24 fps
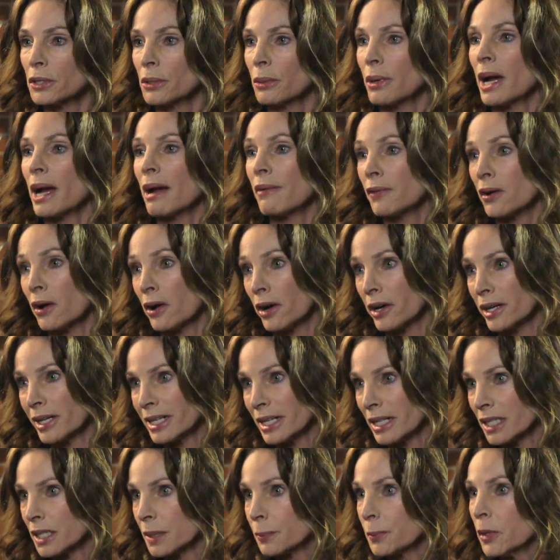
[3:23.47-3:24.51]
to have our
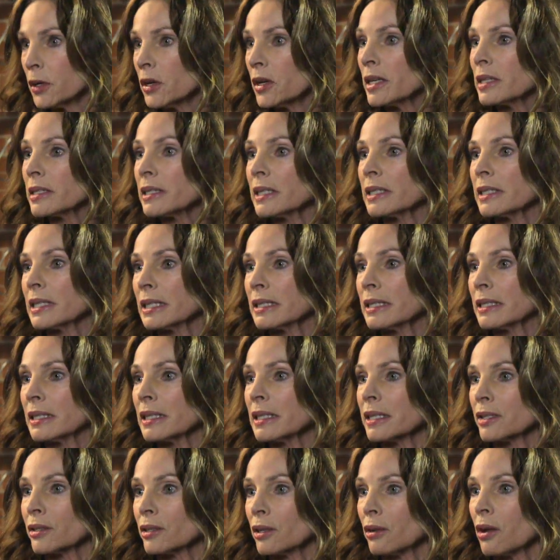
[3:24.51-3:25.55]
experiences
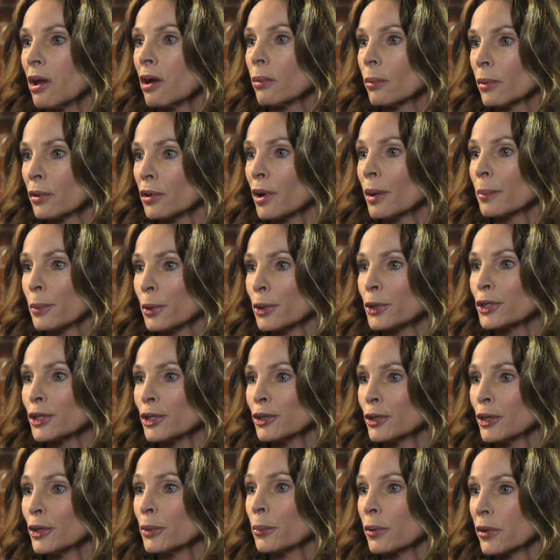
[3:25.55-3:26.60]
exist along with our
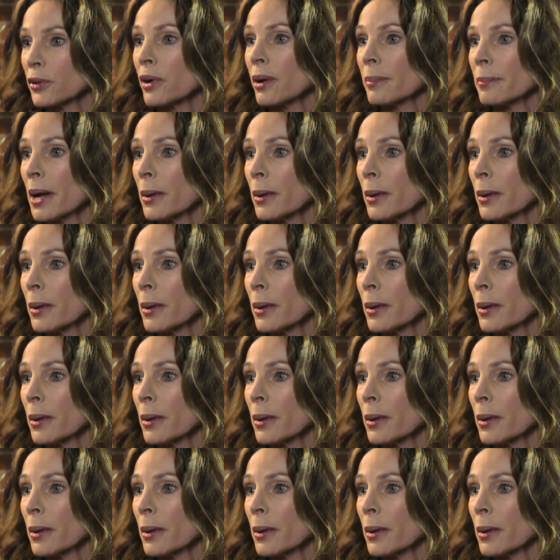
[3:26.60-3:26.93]
personhood, with our